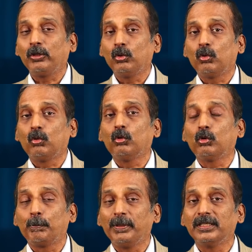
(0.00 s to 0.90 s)
you
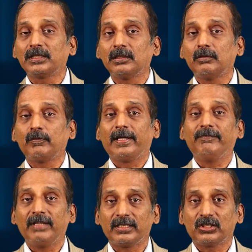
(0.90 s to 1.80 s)
rupees
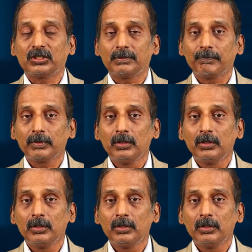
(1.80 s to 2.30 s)
5 lakhs.